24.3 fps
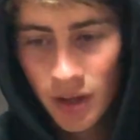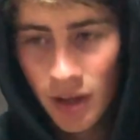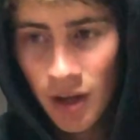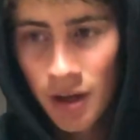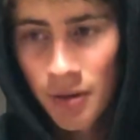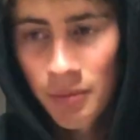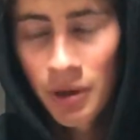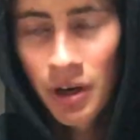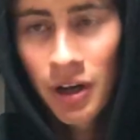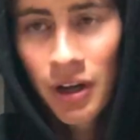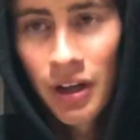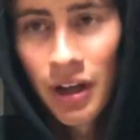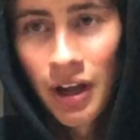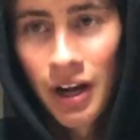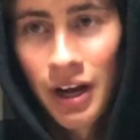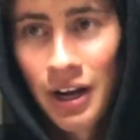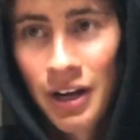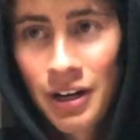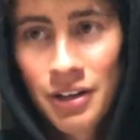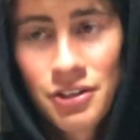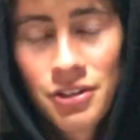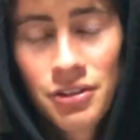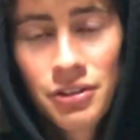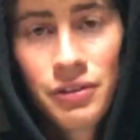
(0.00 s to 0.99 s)
I'm not
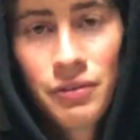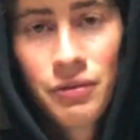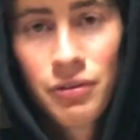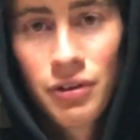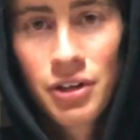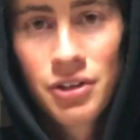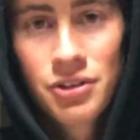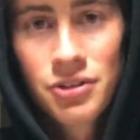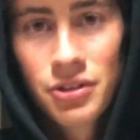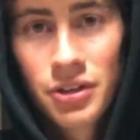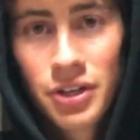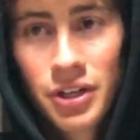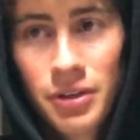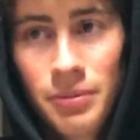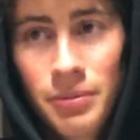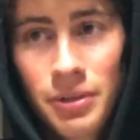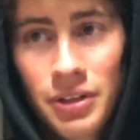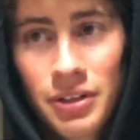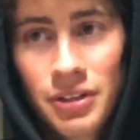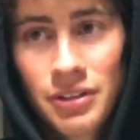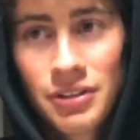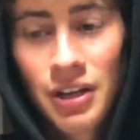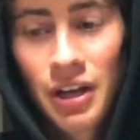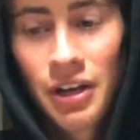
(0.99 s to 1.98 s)
actually frustrated
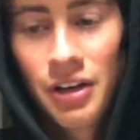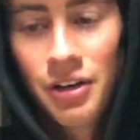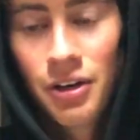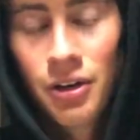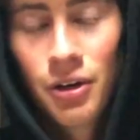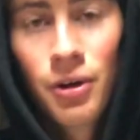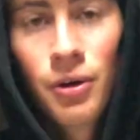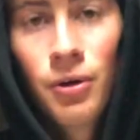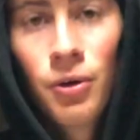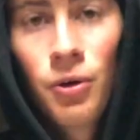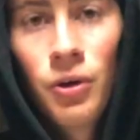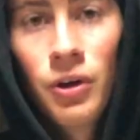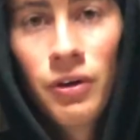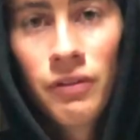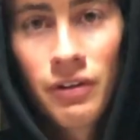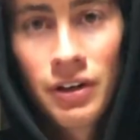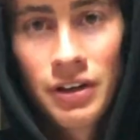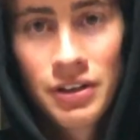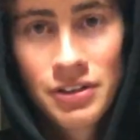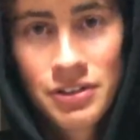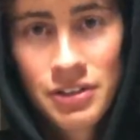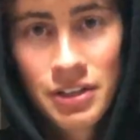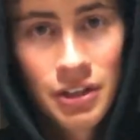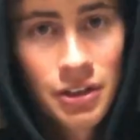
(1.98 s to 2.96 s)
because I know if I
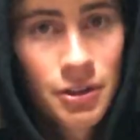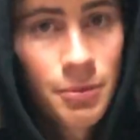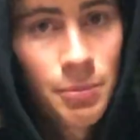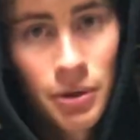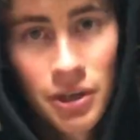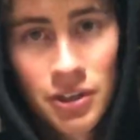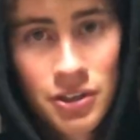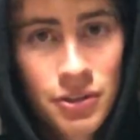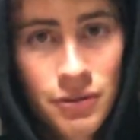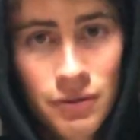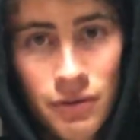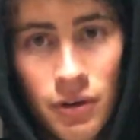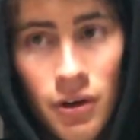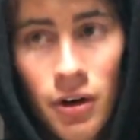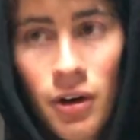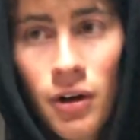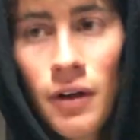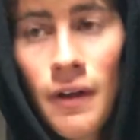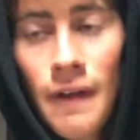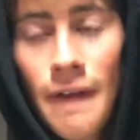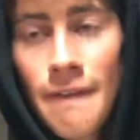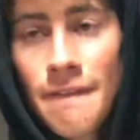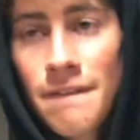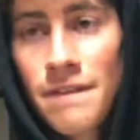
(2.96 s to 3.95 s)
just get the putts to fall,
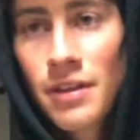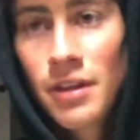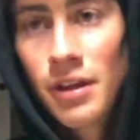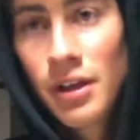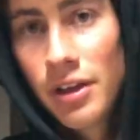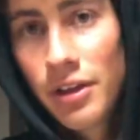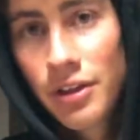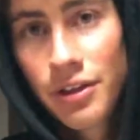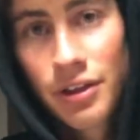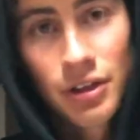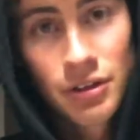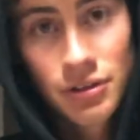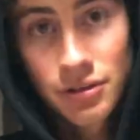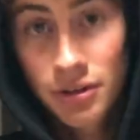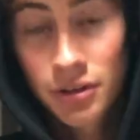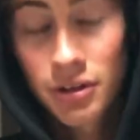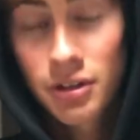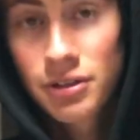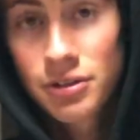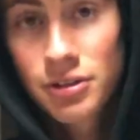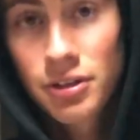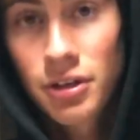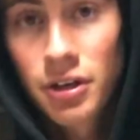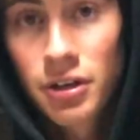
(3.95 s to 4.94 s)
things are going
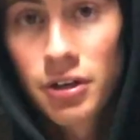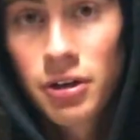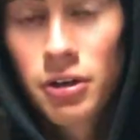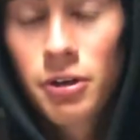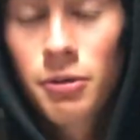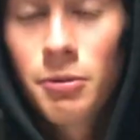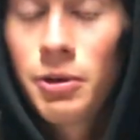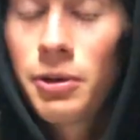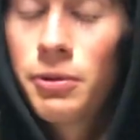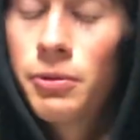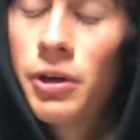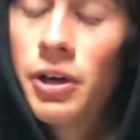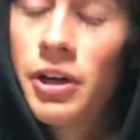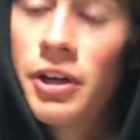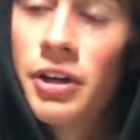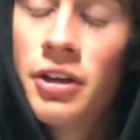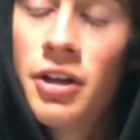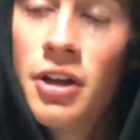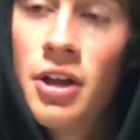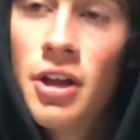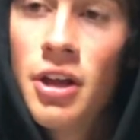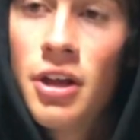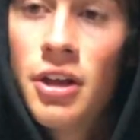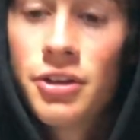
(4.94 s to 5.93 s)
to start going my way.
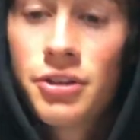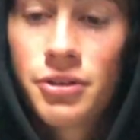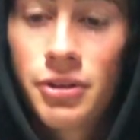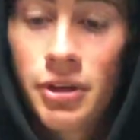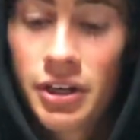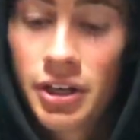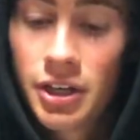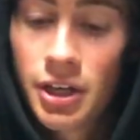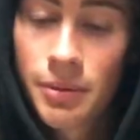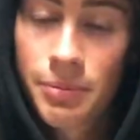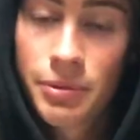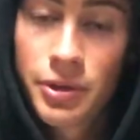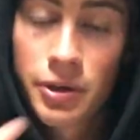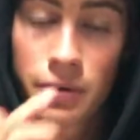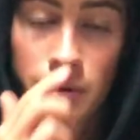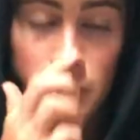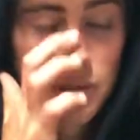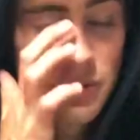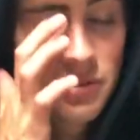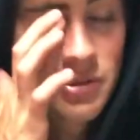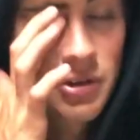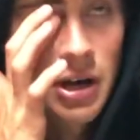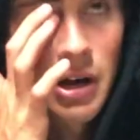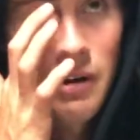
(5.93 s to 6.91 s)
So I get up there with
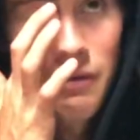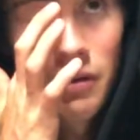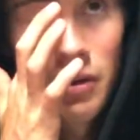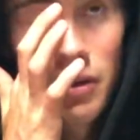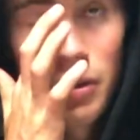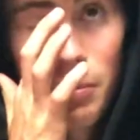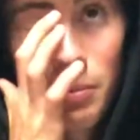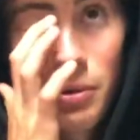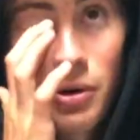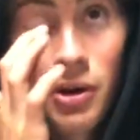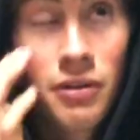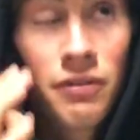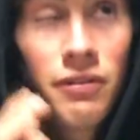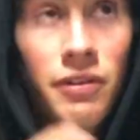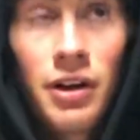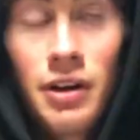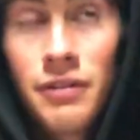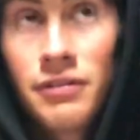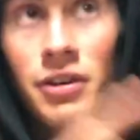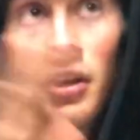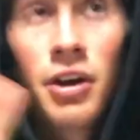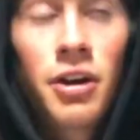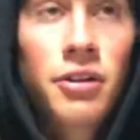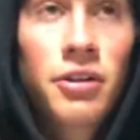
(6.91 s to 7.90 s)
the driver on the par
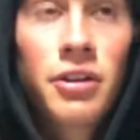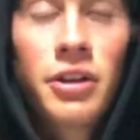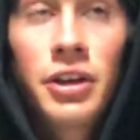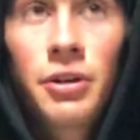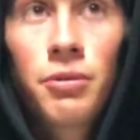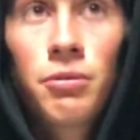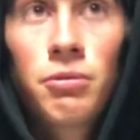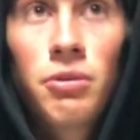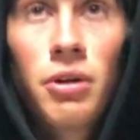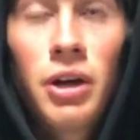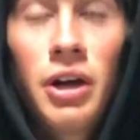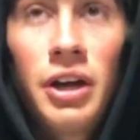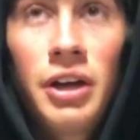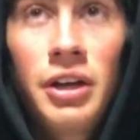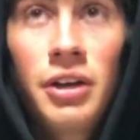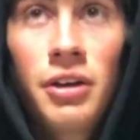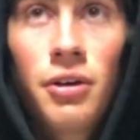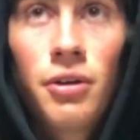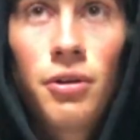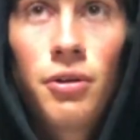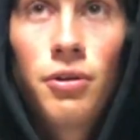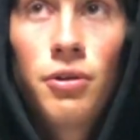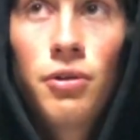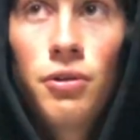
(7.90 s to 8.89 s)
5, dogleg right,
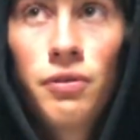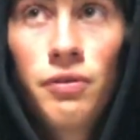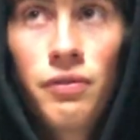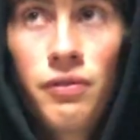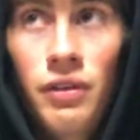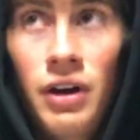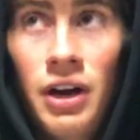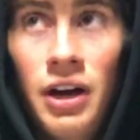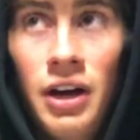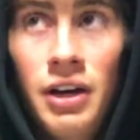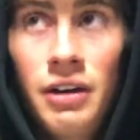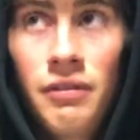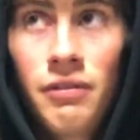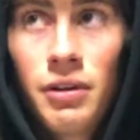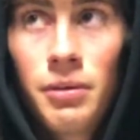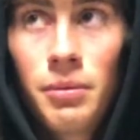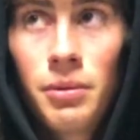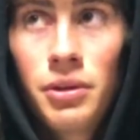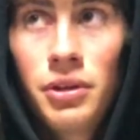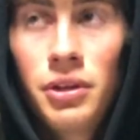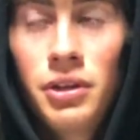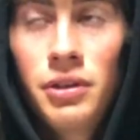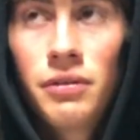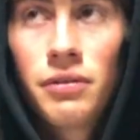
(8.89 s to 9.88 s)
hole 5, I
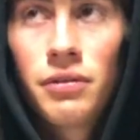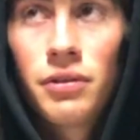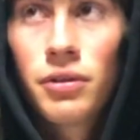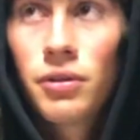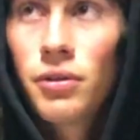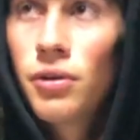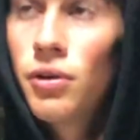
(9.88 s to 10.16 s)
believe, or